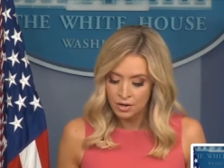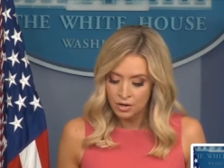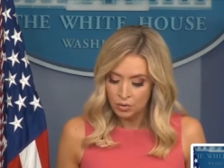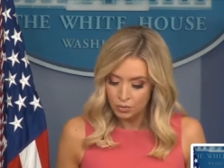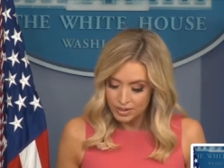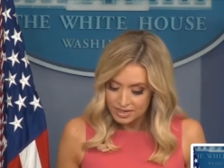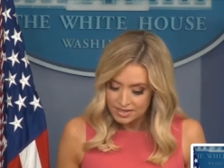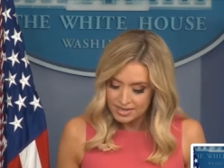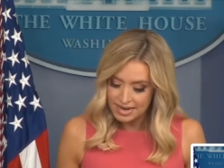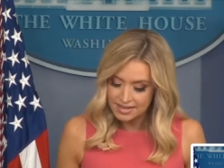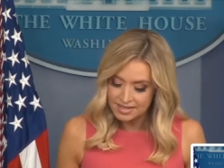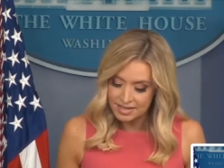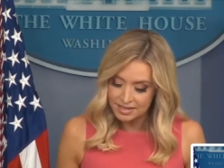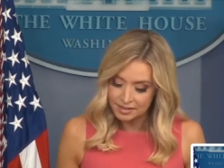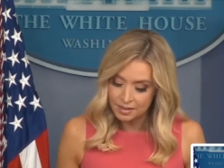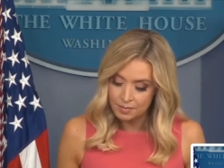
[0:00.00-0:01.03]

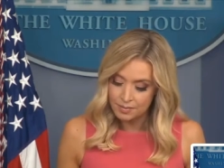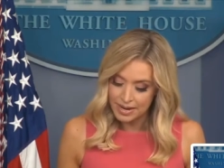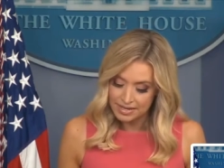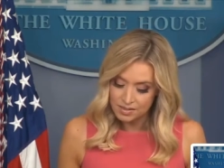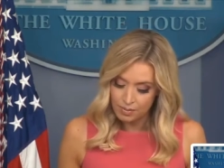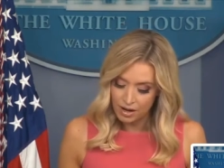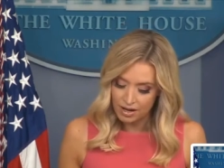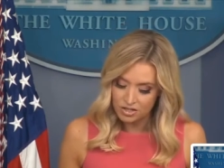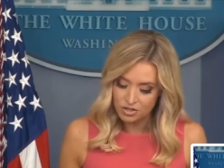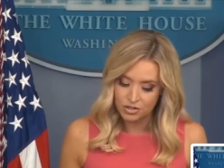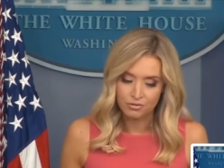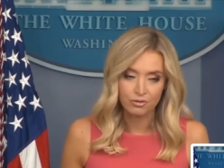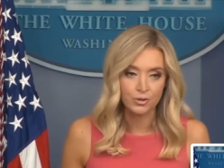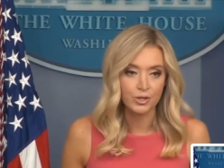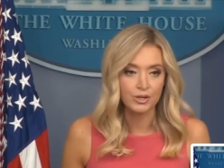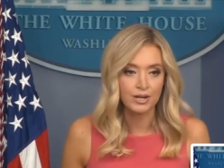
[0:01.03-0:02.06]
reassessing the best posture
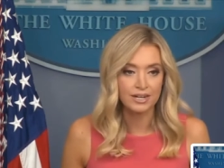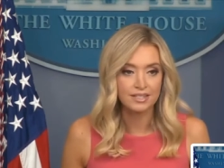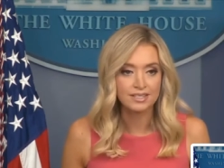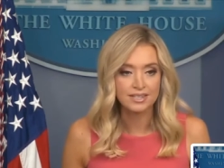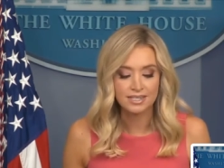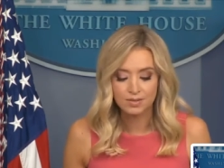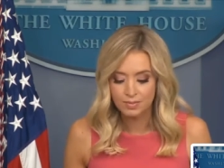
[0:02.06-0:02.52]
for the United States